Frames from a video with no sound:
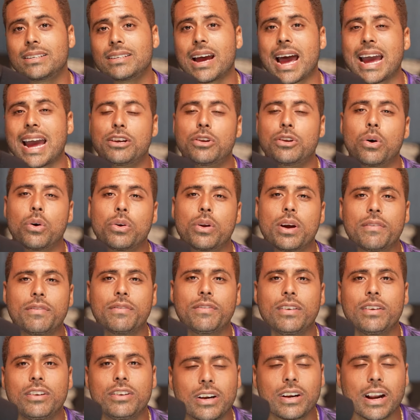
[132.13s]
I don't know if
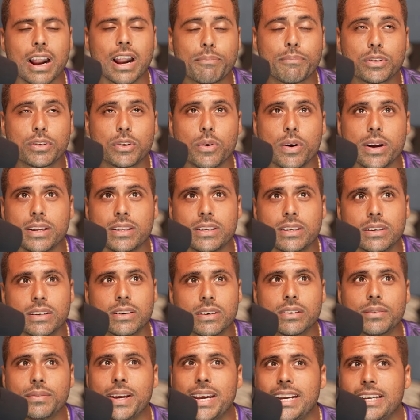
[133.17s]
Klopp's going
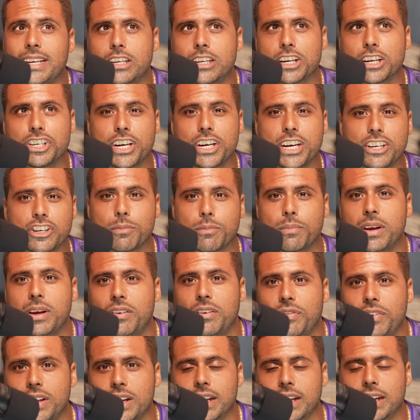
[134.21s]
to interchange the
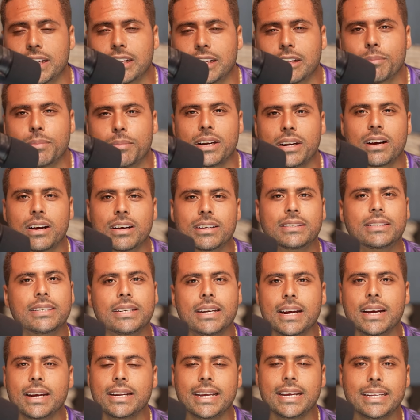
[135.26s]
midfield a little bit
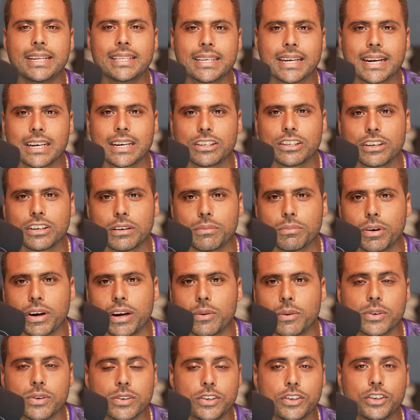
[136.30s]
considering the international break
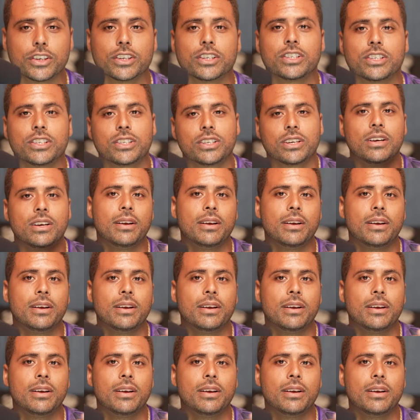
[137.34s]
was just